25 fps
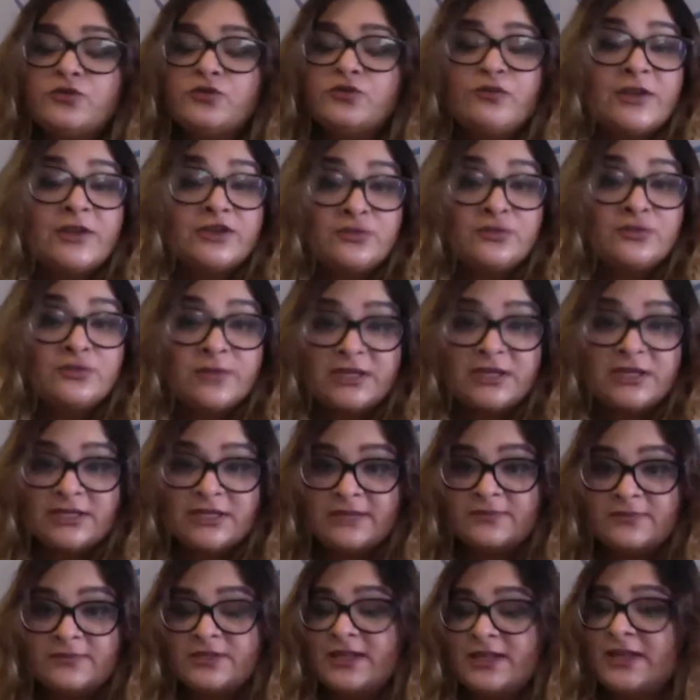resume
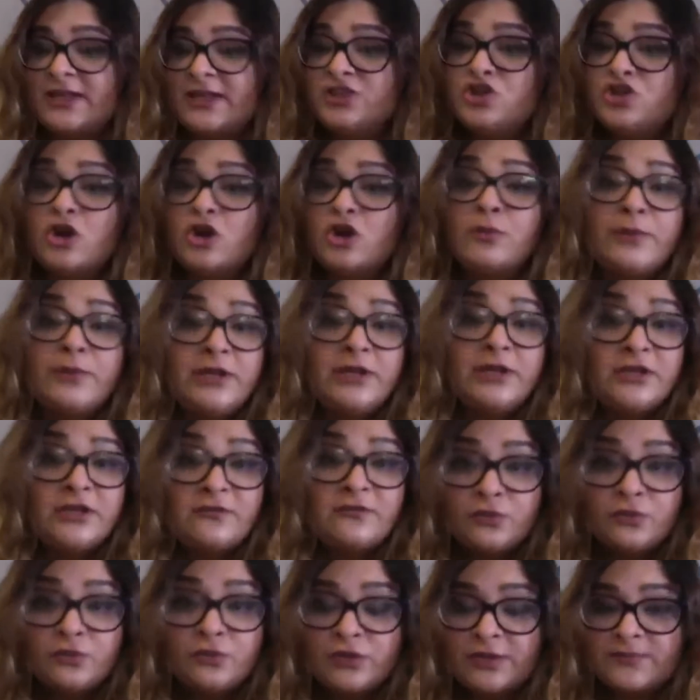tips, like job
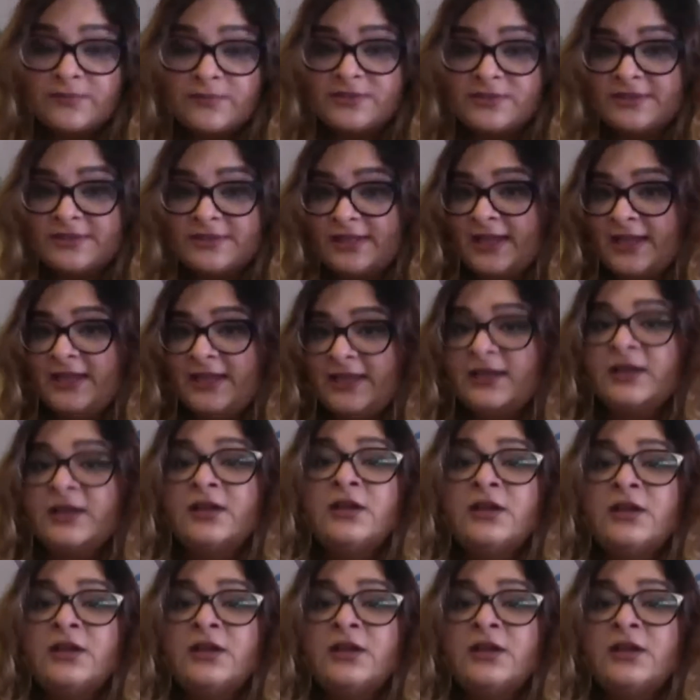interview tips, like